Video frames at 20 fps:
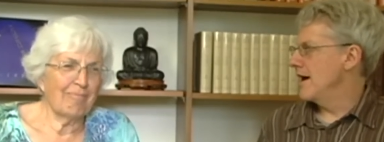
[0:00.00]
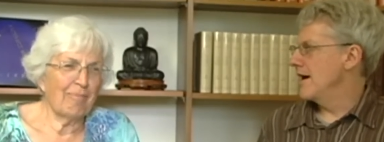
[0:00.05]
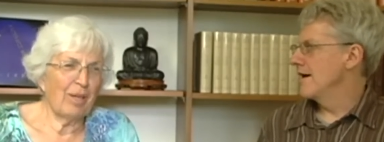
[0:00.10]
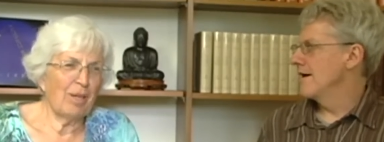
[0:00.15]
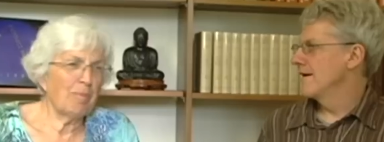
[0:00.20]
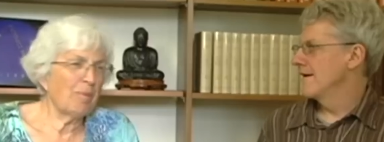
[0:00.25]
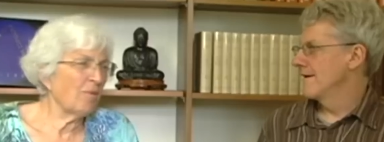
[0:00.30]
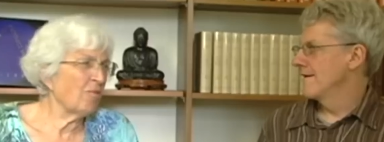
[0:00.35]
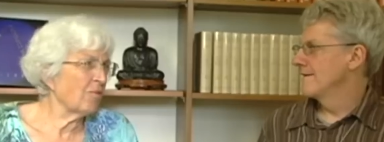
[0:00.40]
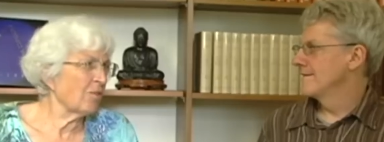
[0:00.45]

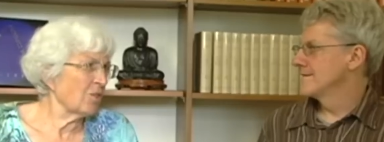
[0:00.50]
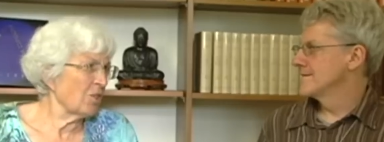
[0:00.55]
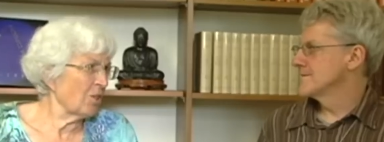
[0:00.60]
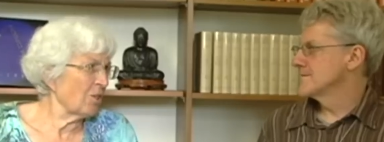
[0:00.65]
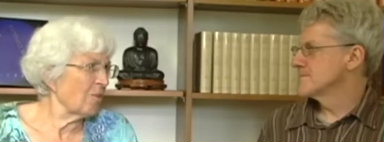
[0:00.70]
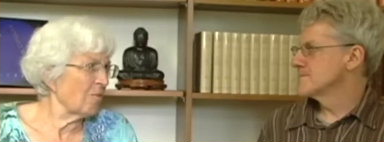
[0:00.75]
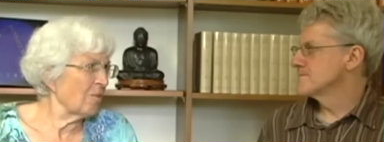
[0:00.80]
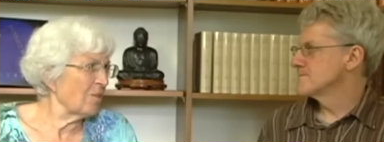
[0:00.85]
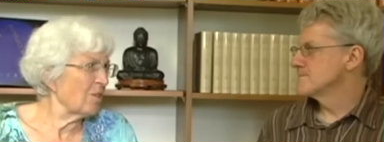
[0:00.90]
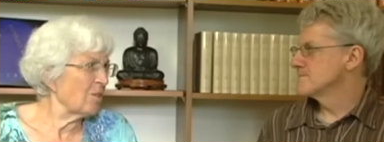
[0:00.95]
Speaker 1: maybe for
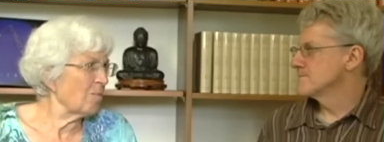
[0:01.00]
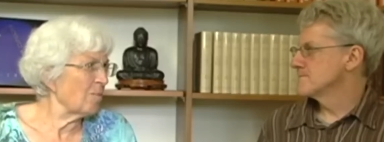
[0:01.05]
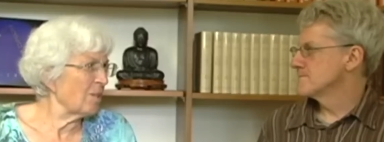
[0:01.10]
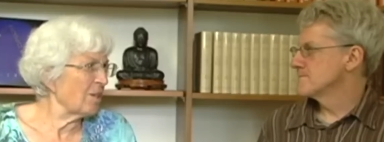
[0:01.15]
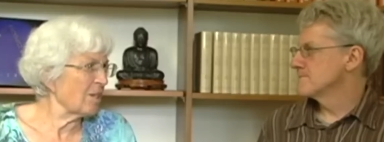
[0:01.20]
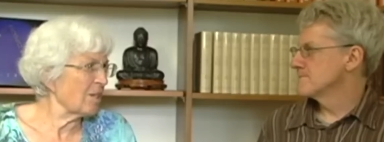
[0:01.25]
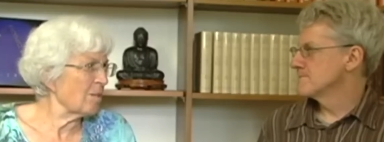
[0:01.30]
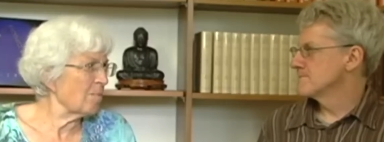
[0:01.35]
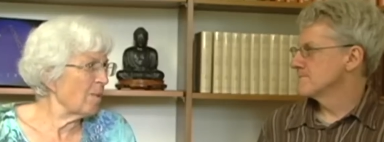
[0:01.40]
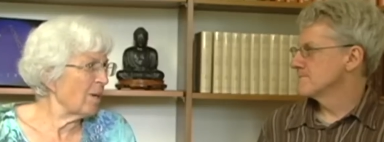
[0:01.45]
children to be
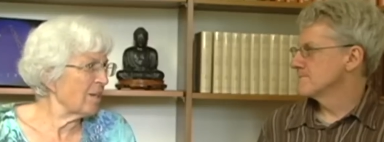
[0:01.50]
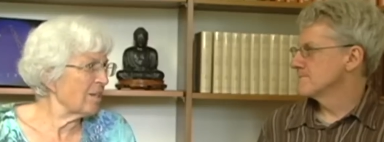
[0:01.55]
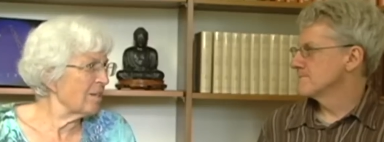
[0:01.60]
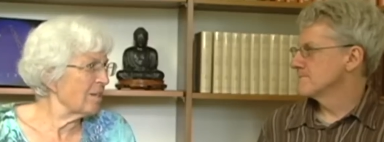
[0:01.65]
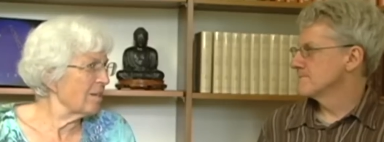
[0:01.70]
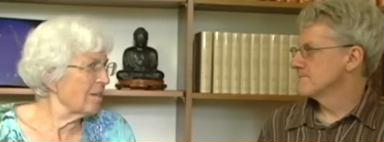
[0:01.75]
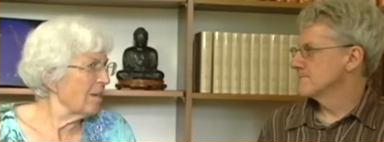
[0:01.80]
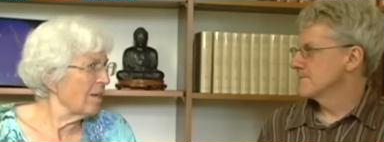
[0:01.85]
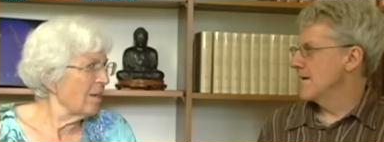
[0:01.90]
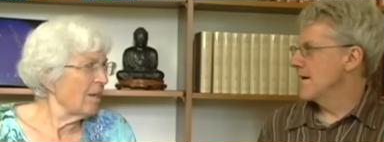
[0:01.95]

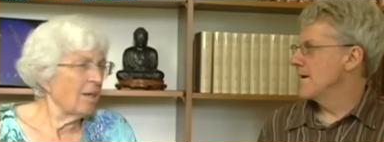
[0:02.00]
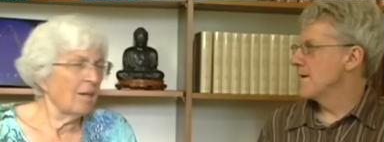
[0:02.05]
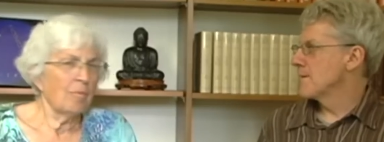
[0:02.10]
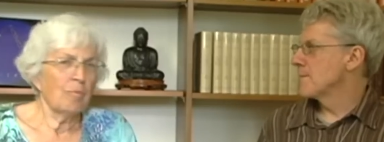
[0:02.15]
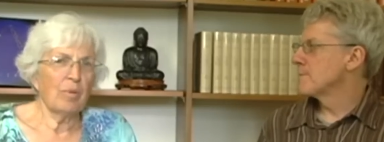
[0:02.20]
expected. Yeah.